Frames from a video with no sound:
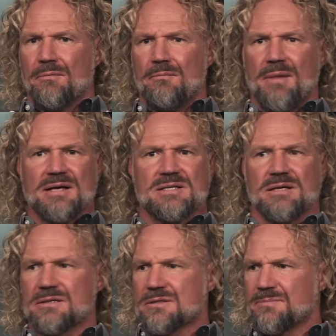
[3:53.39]
mess
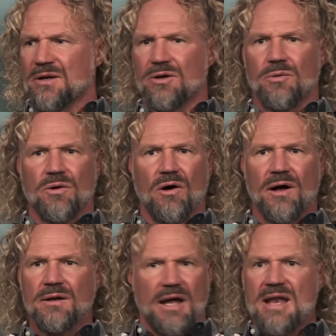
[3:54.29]
that's been going
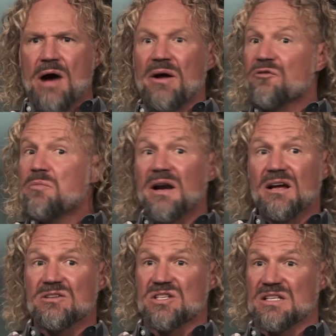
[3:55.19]
on. And now
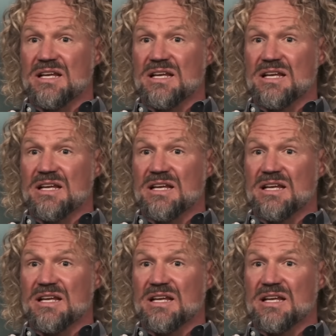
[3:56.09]
everybody else is